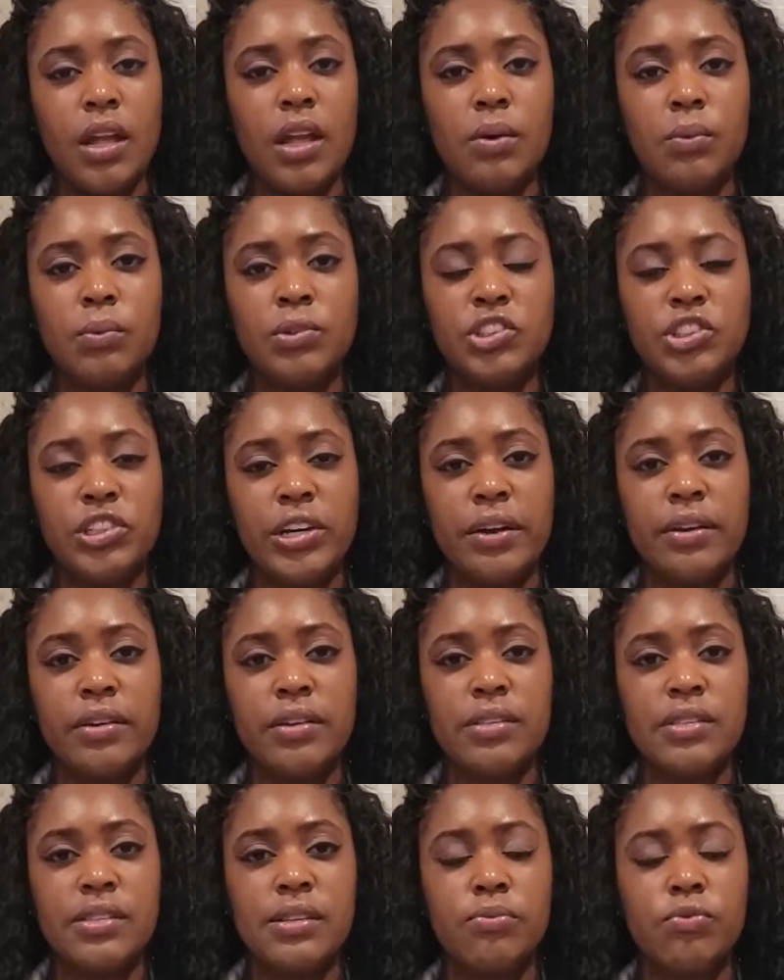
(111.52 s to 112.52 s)
I was
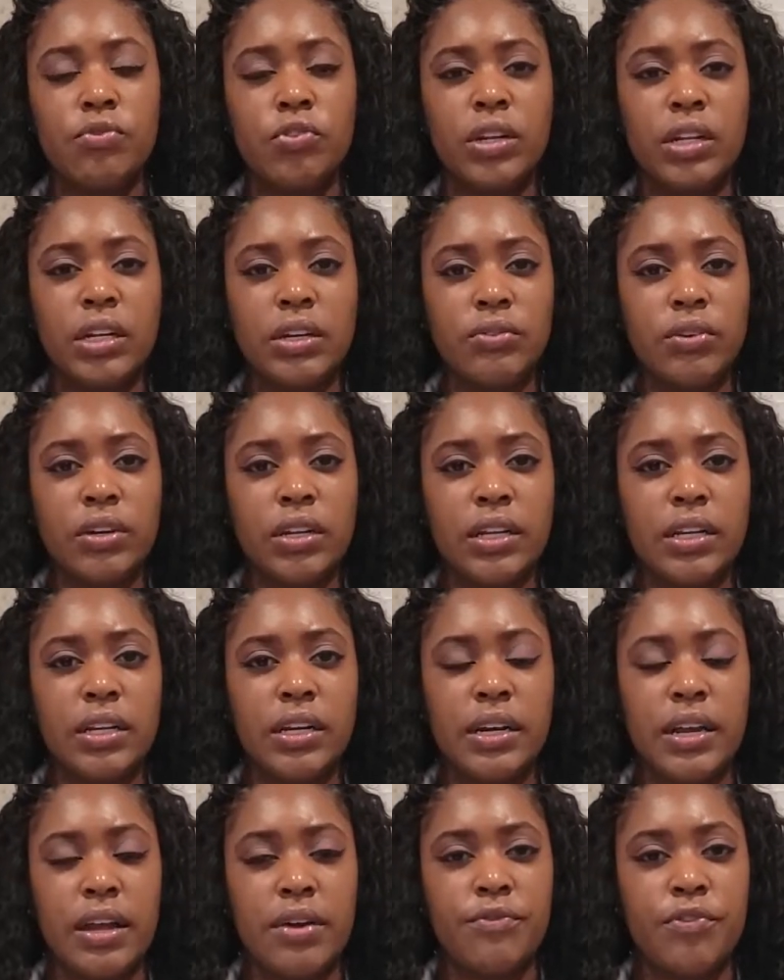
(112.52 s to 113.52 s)
sharing some really, really
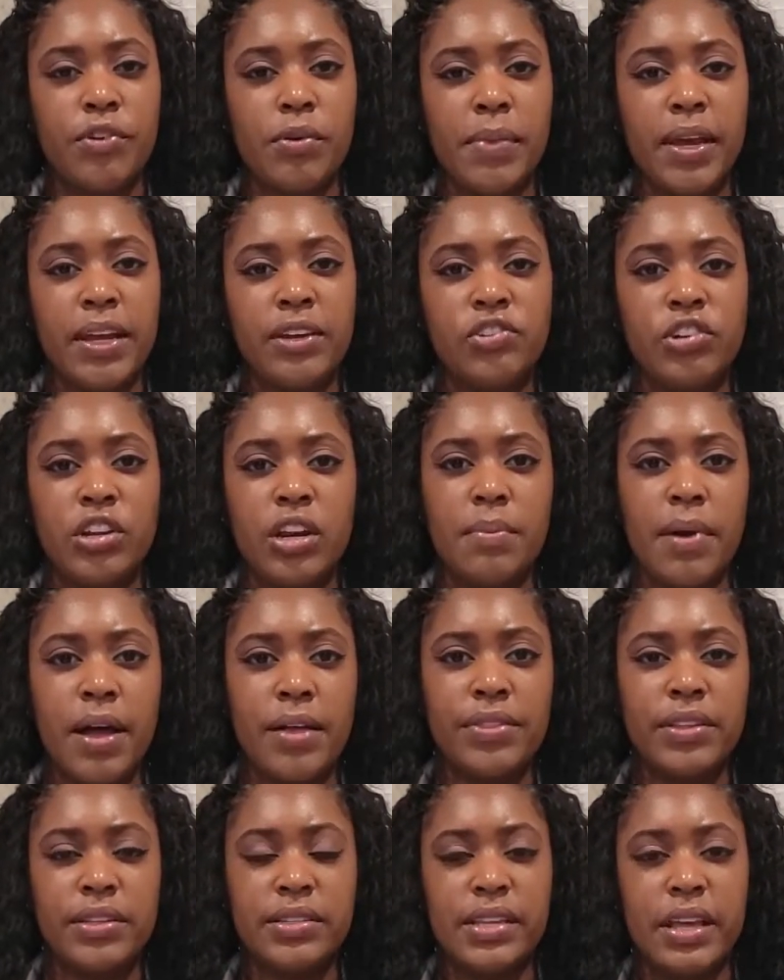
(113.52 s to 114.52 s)
good information
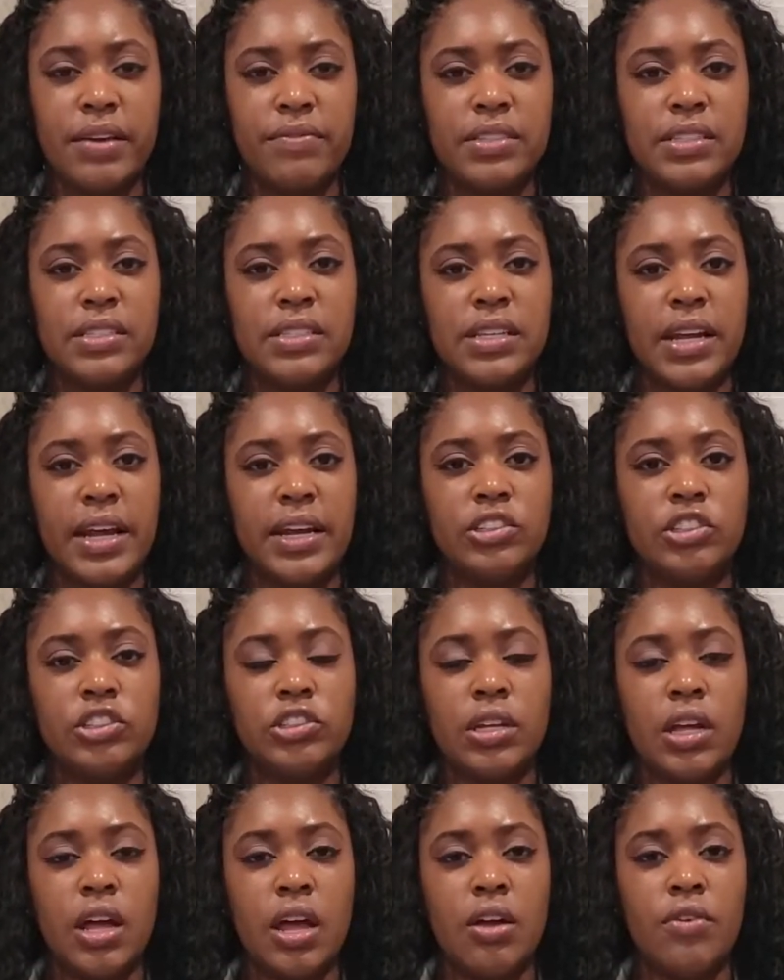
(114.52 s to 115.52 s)
about the 7
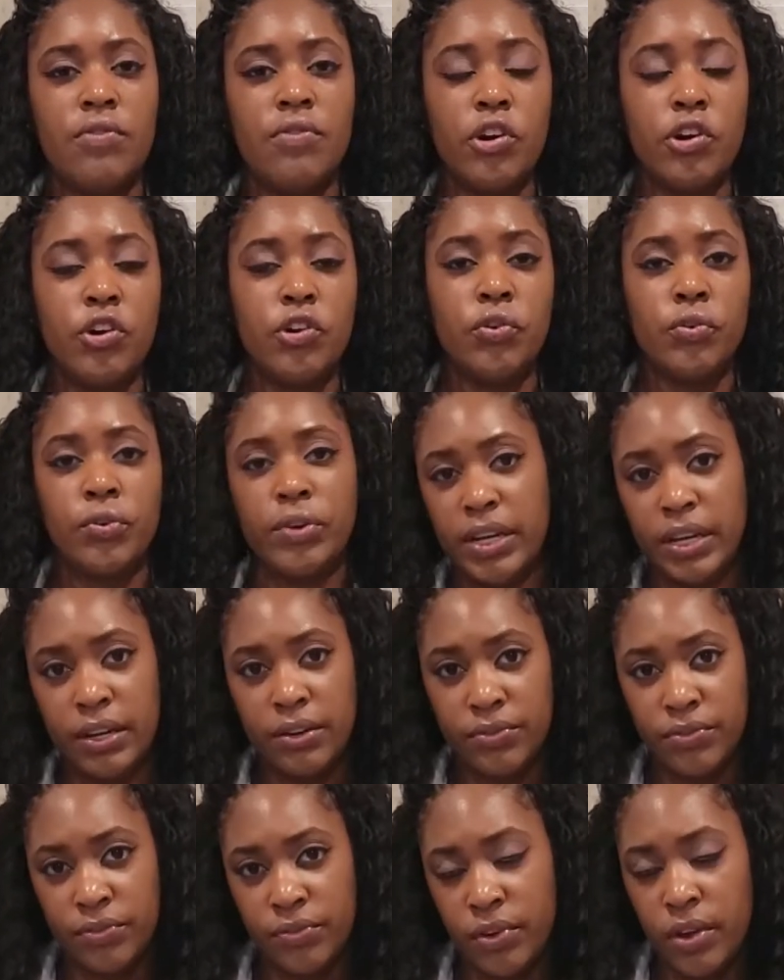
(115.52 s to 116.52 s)
stages of grief.
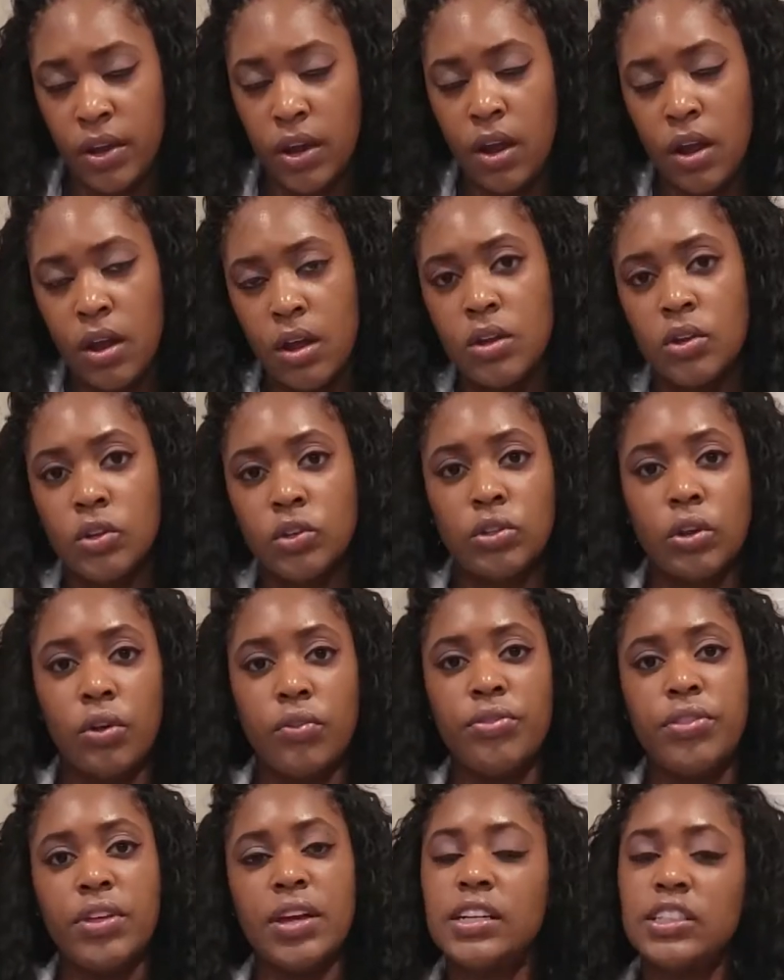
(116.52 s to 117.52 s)

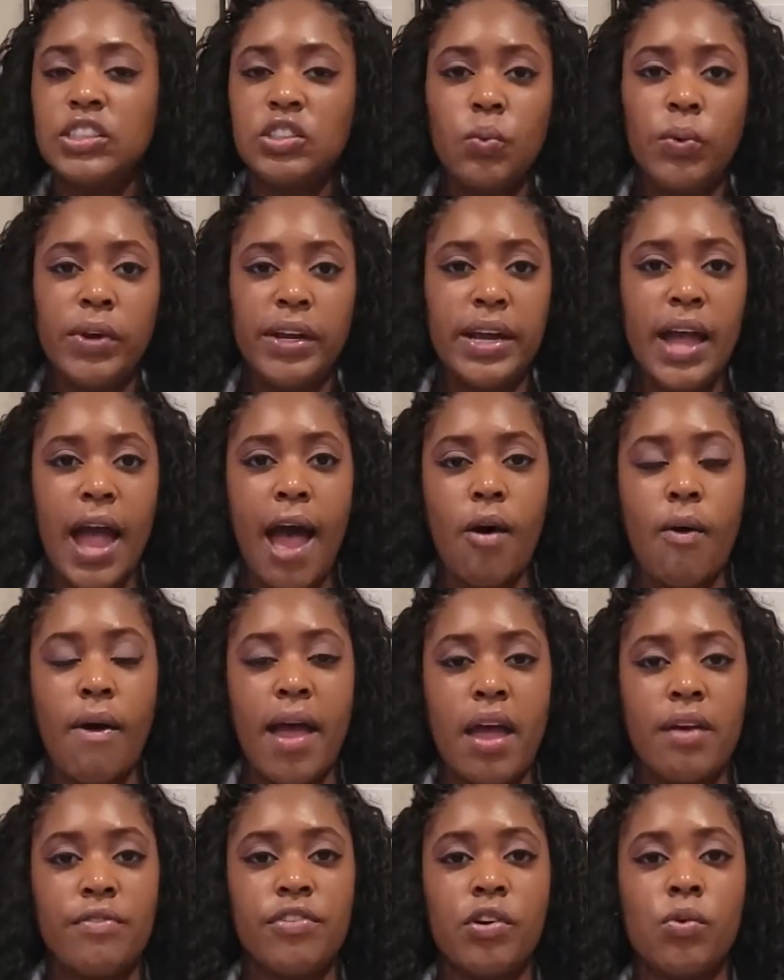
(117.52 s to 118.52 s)
So this week,
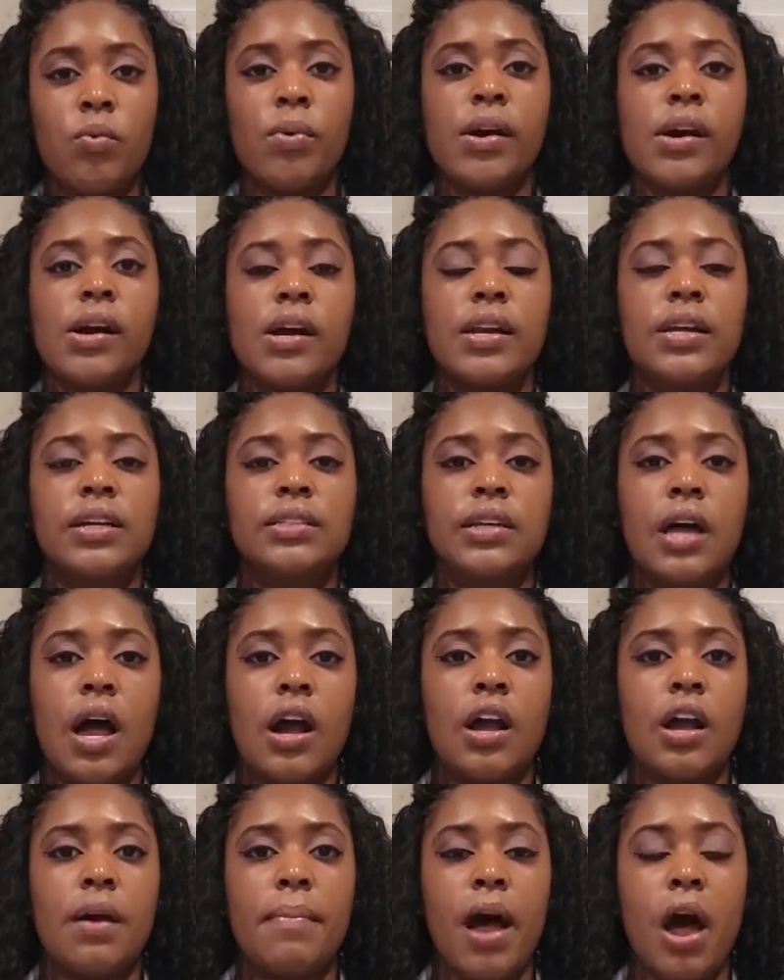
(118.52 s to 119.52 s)
however, we're going to
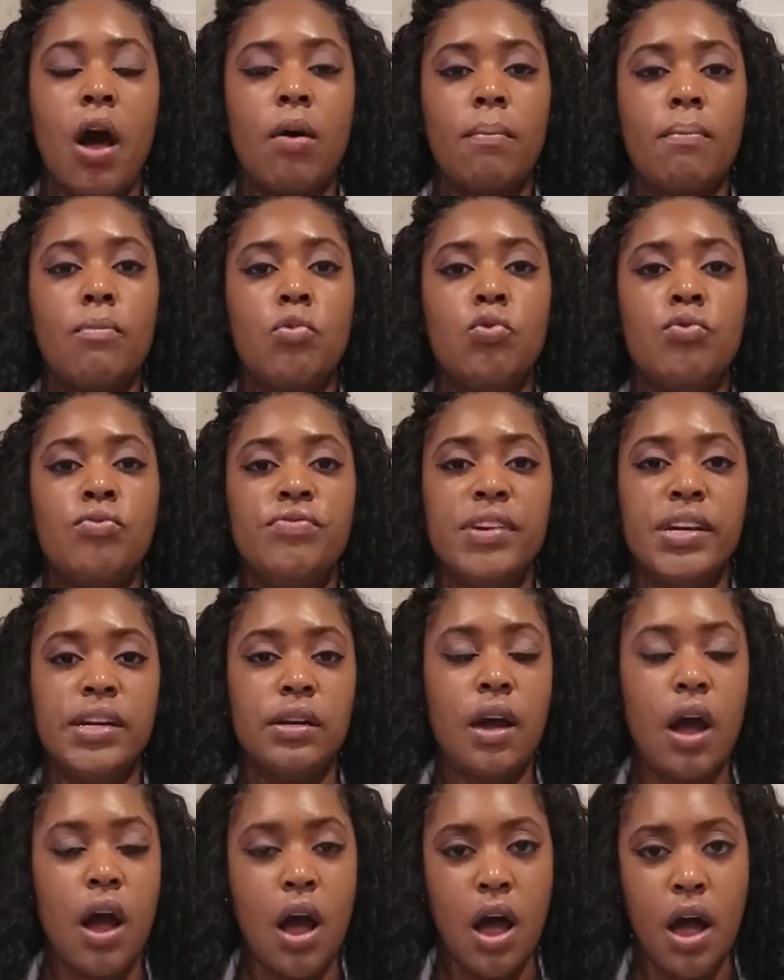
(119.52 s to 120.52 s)
talk about
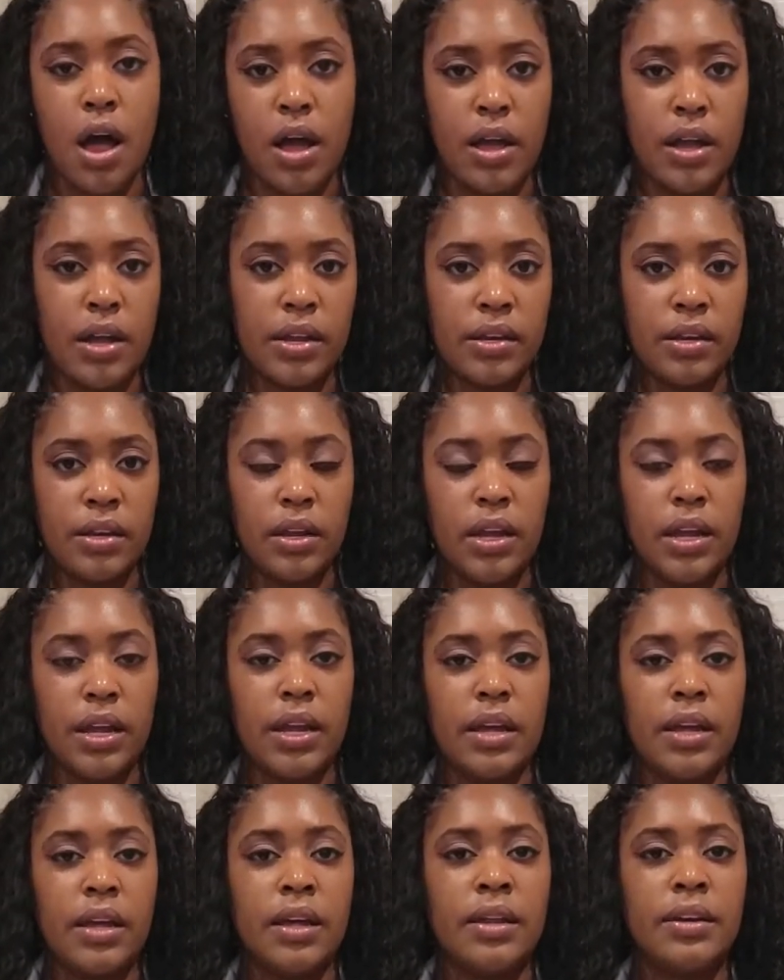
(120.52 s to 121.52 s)
moving on.
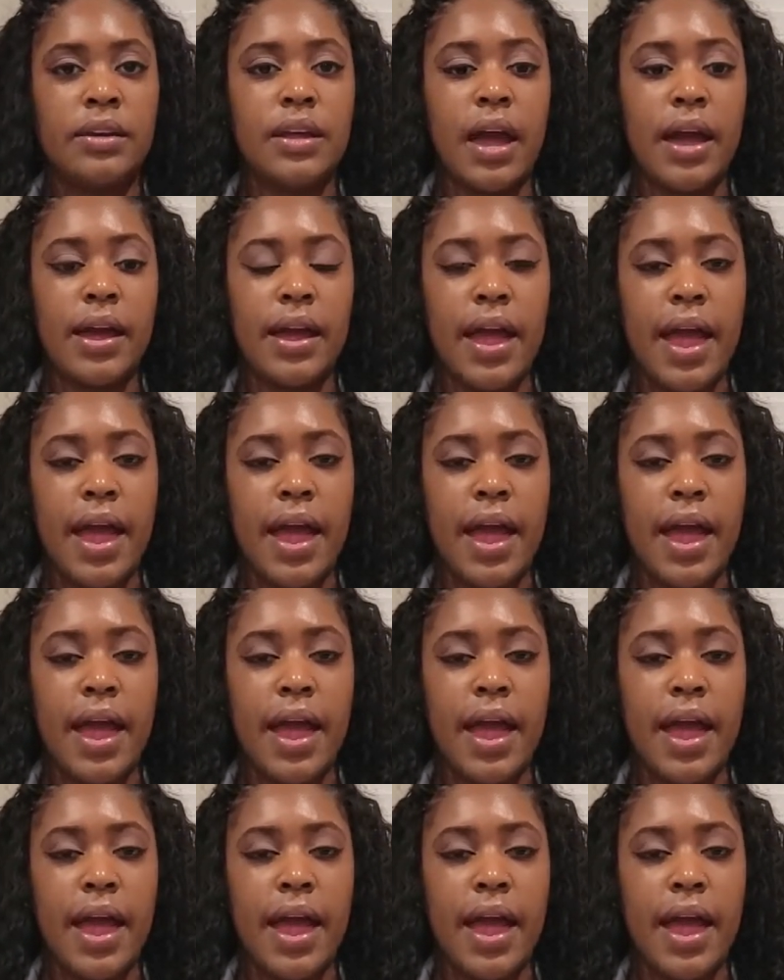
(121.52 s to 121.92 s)
And I